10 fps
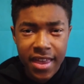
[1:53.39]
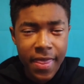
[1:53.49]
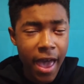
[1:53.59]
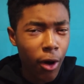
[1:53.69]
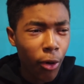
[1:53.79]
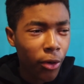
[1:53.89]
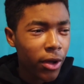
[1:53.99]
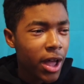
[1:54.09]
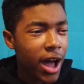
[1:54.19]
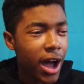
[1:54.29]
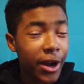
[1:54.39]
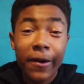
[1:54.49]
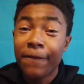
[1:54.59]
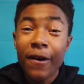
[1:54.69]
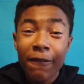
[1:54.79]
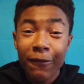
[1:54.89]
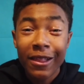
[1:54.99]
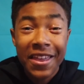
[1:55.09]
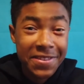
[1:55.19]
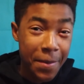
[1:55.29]
that whole
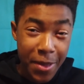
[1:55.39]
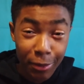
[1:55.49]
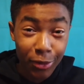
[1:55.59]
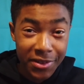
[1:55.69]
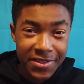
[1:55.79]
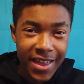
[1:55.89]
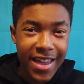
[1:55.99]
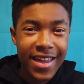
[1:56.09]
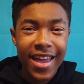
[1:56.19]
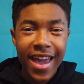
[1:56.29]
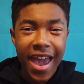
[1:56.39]
kerfuffle, as some people would say,